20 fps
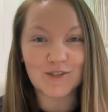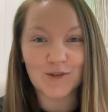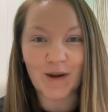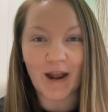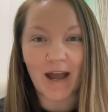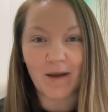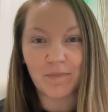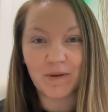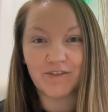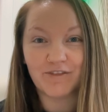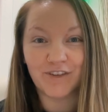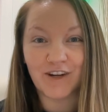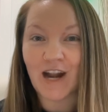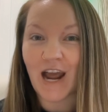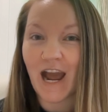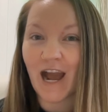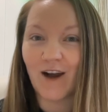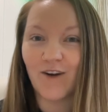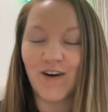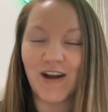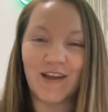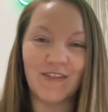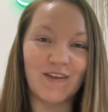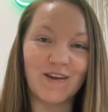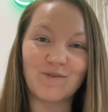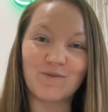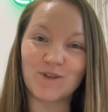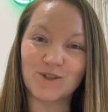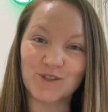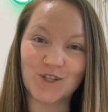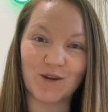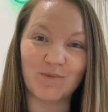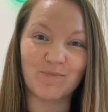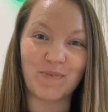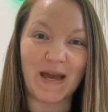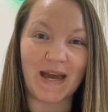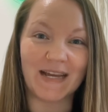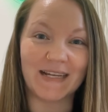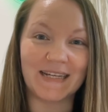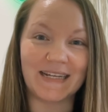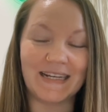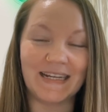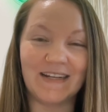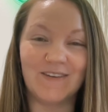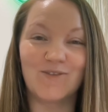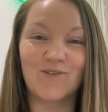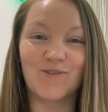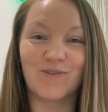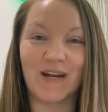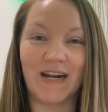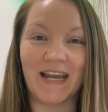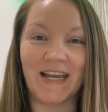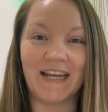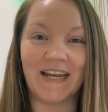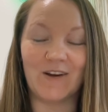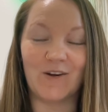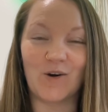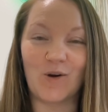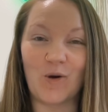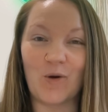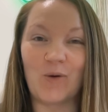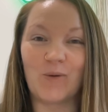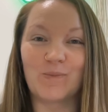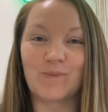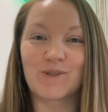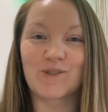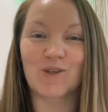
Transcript: scrap it for now and then we'll jump back in when I get home.